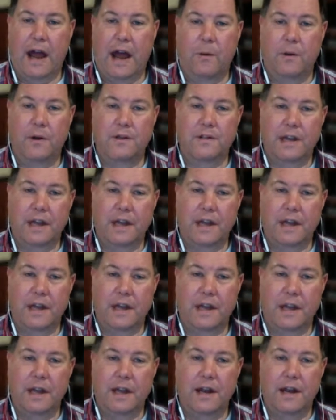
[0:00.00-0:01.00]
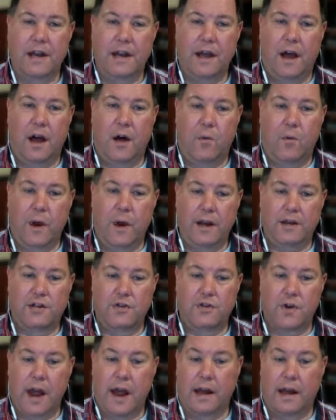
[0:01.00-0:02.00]
I was in a
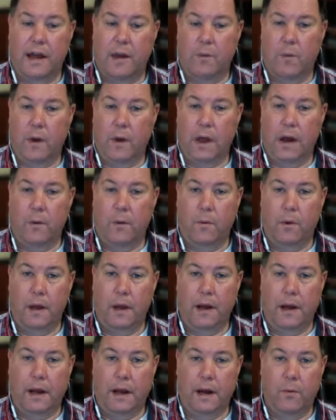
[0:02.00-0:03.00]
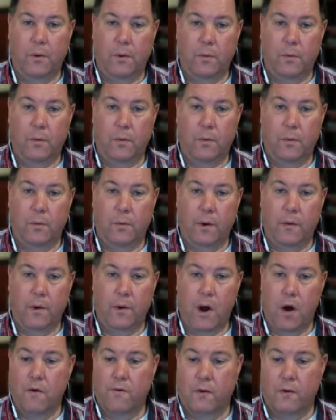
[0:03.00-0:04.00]
racetrack, and we were
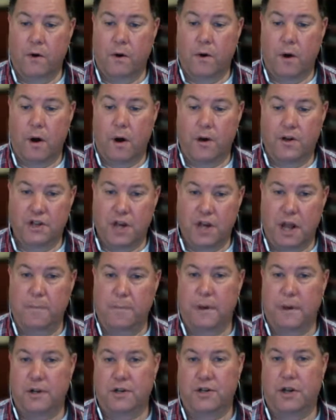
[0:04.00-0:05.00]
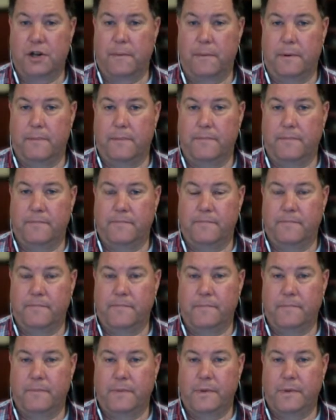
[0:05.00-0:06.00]
going for a championship,
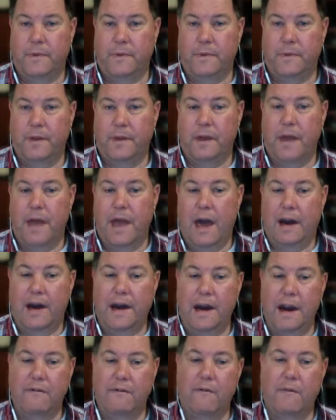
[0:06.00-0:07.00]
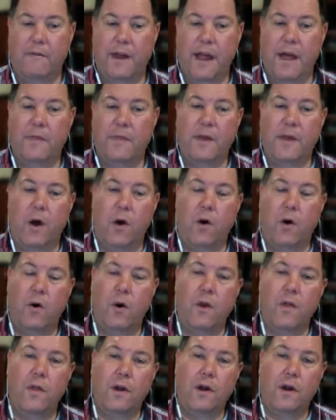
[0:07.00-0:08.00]
and I'll never forget. The
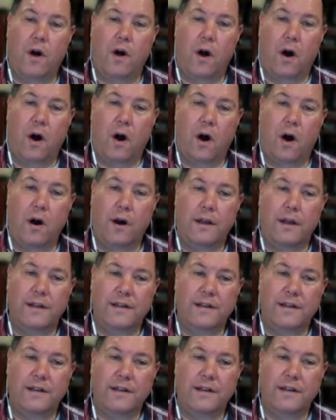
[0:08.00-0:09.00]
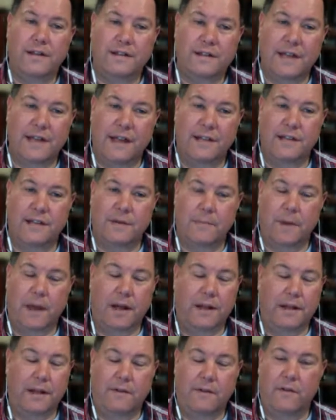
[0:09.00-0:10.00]
owner of the car said to me, "I'll
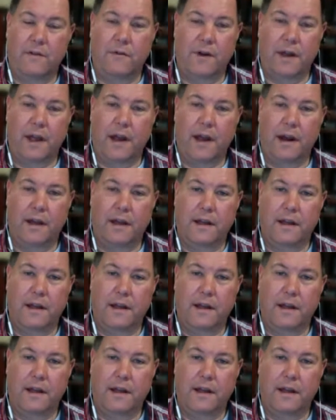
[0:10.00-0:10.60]
never forget it.